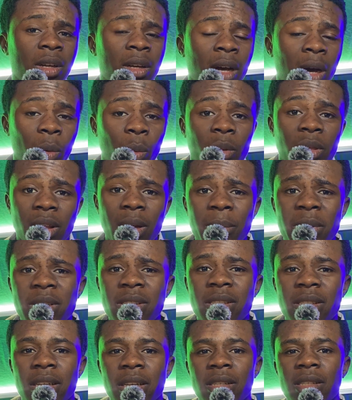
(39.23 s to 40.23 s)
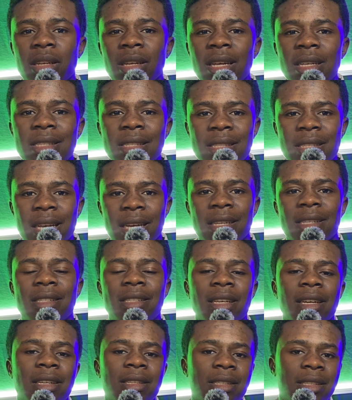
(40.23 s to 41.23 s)
And with that being said, let's
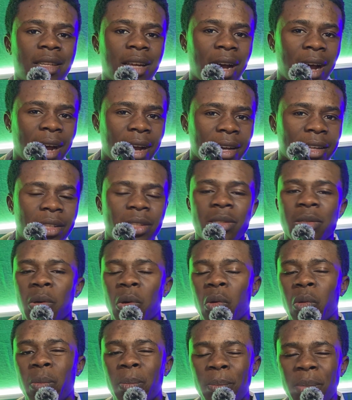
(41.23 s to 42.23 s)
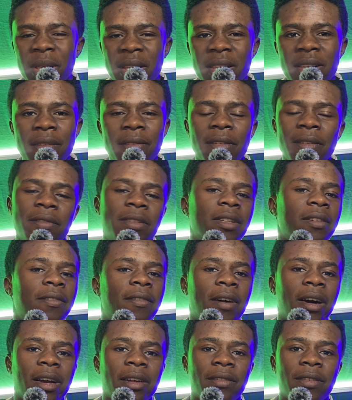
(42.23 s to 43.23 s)
dissect the Itel P55